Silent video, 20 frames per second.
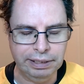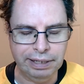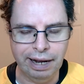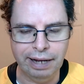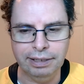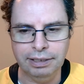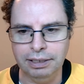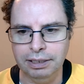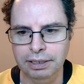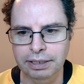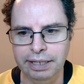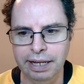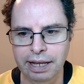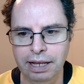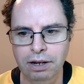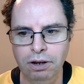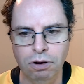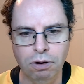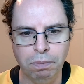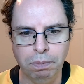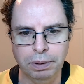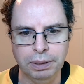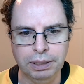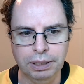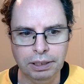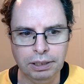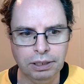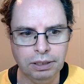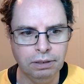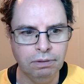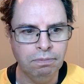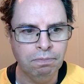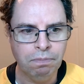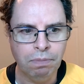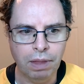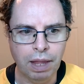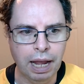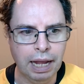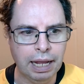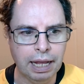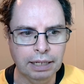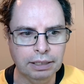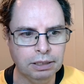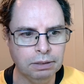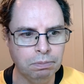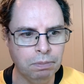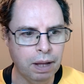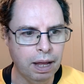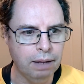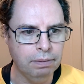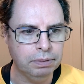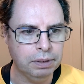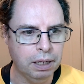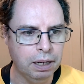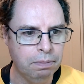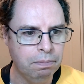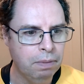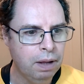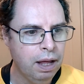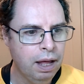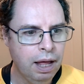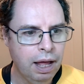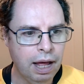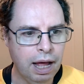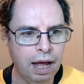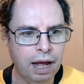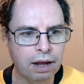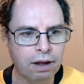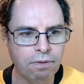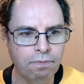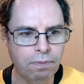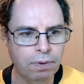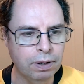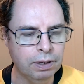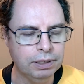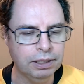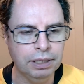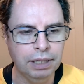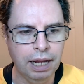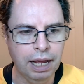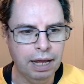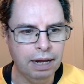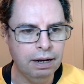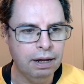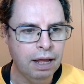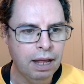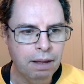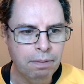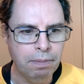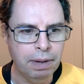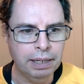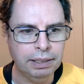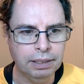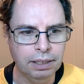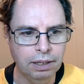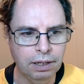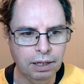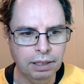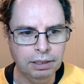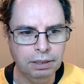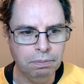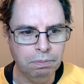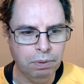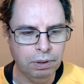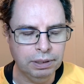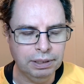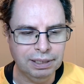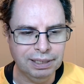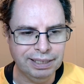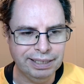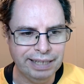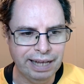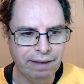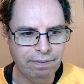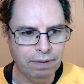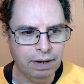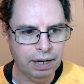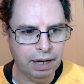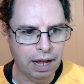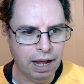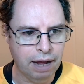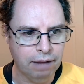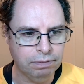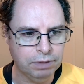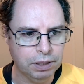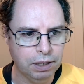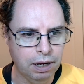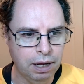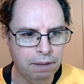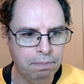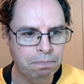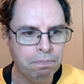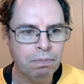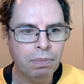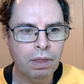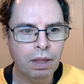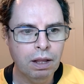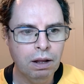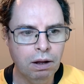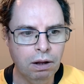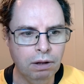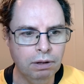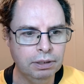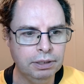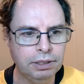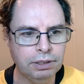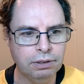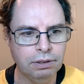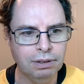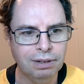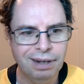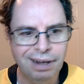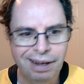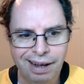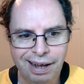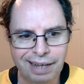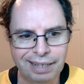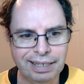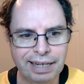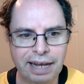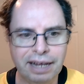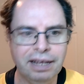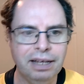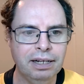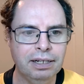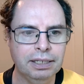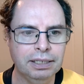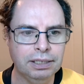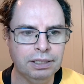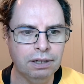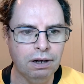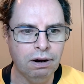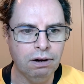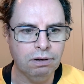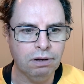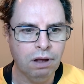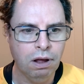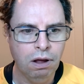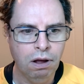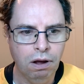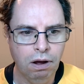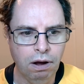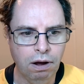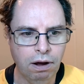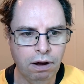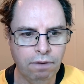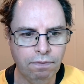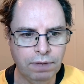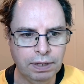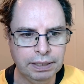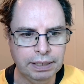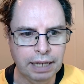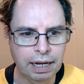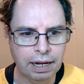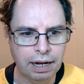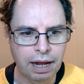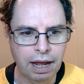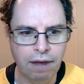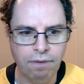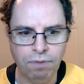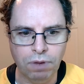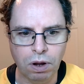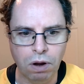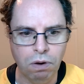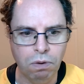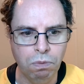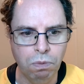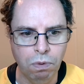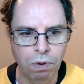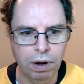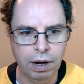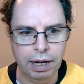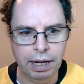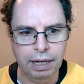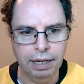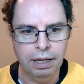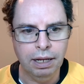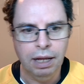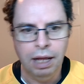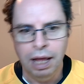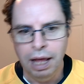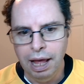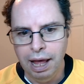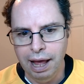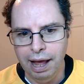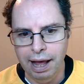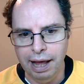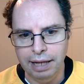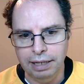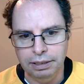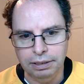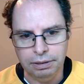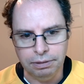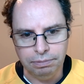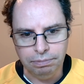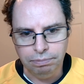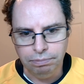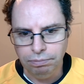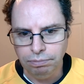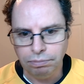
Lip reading: chances in your position and get some game time. Conversion then makes it 19 points to 7 at half time. Ulster attacking at the start of the second half to go wide, and